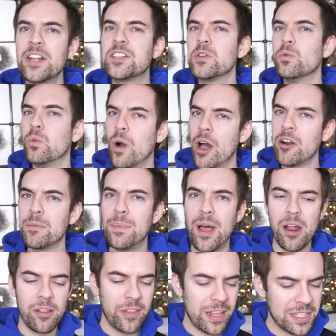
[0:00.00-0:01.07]
And it's a water
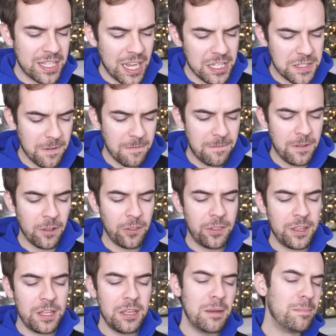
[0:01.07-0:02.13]
bottle that says
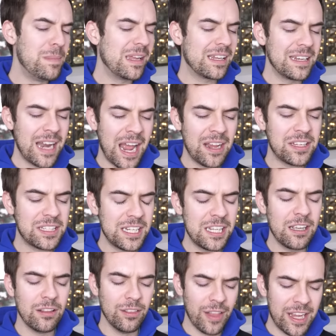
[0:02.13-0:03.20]
Filthy
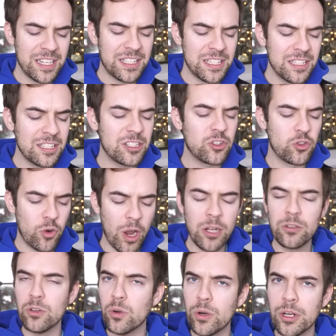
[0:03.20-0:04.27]
McNasty Licensed
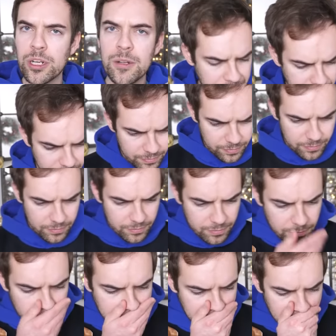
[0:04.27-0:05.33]
Drug Lord. Oh my God.